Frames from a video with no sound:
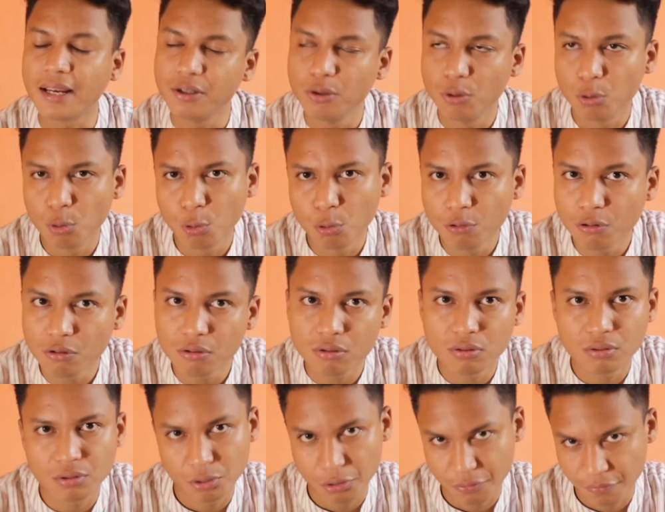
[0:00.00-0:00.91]
I know
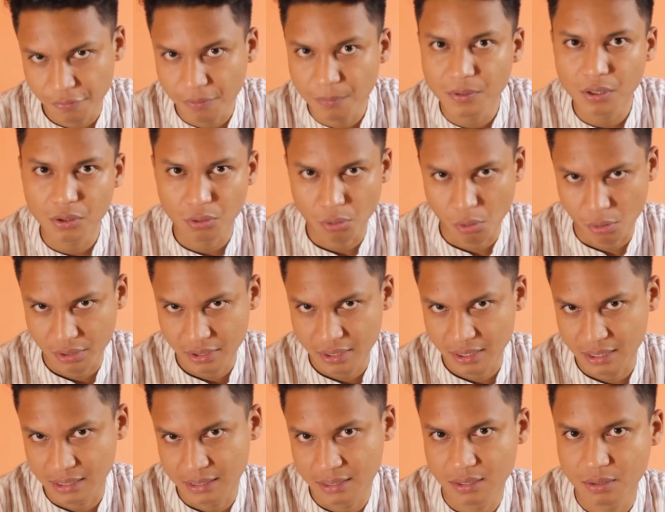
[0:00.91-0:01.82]
you're from the
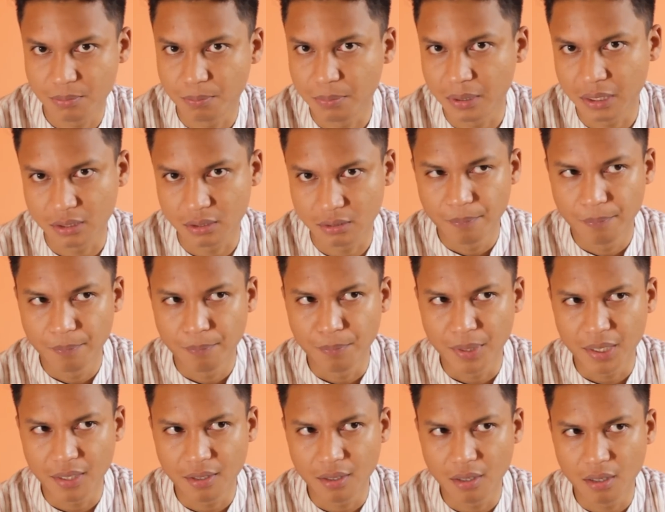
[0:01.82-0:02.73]
Northeast, but
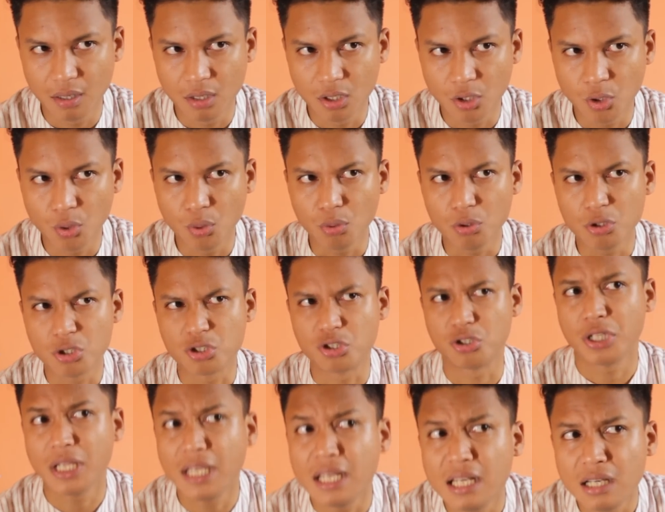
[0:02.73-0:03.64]
you know,
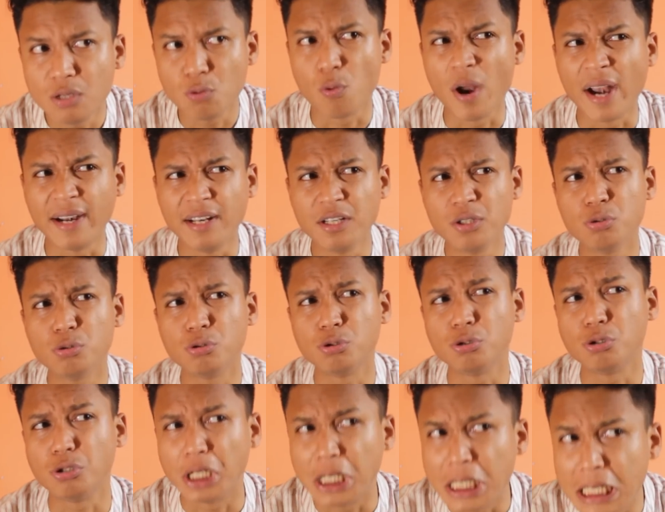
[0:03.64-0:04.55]
really, where did you
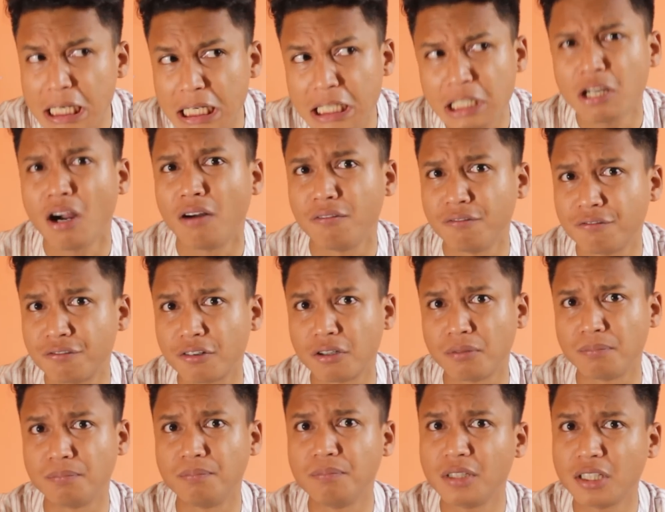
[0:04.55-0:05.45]
really come
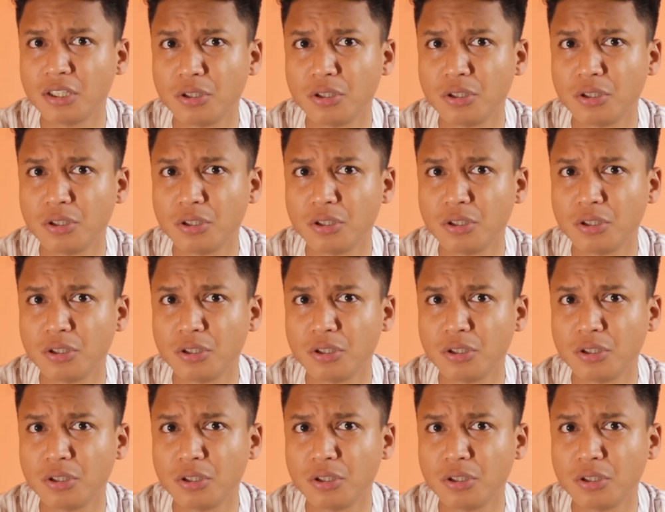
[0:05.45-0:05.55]
from?